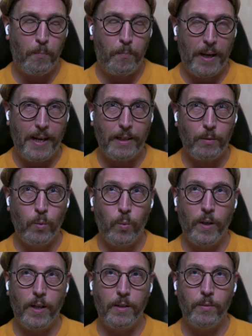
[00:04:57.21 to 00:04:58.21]
back
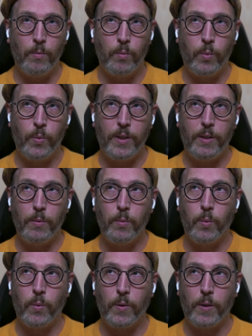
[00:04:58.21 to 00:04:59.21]
when we
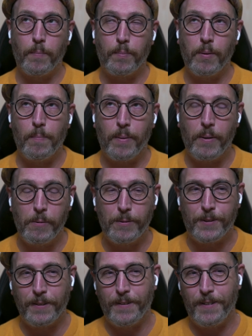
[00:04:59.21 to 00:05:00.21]
were
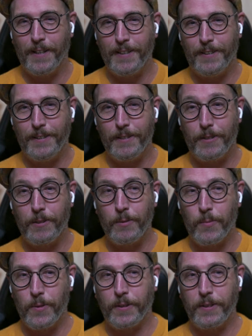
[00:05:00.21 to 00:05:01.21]
proposing the idea to the
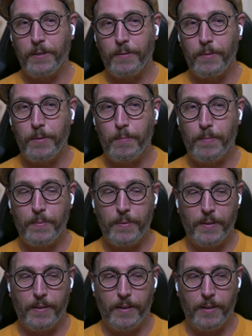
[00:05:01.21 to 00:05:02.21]
working group,
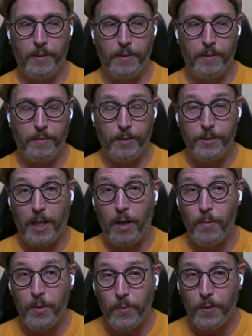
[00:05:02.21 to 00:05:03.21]
the
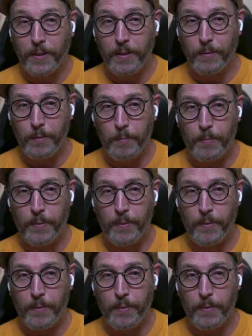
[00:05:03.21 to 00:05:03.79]
Tauri Working Group,